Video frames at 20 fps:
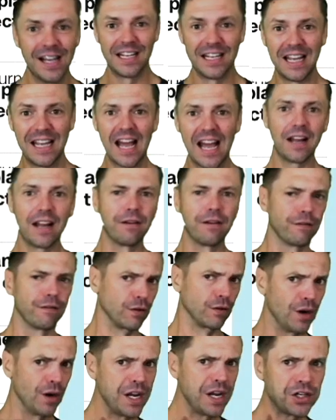Yeah, and
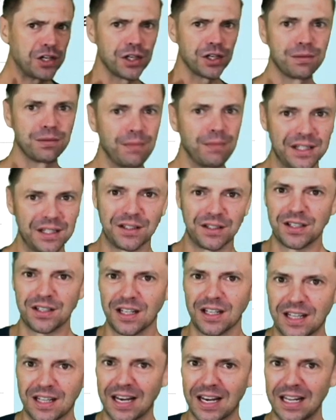voracious means
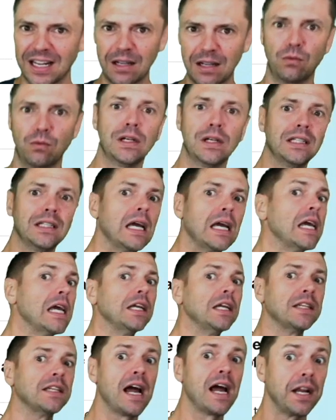that it will
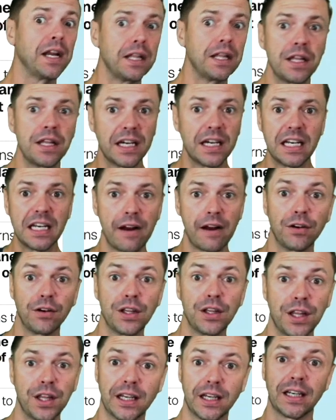eat anything and
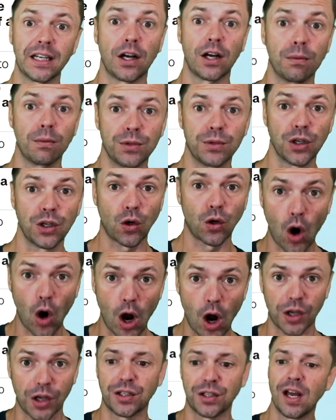everything it comes
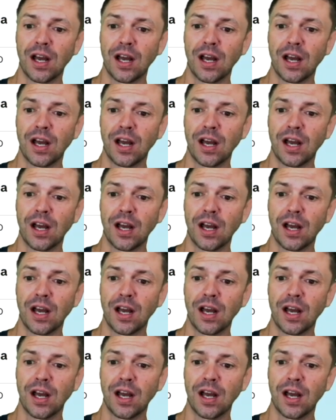across.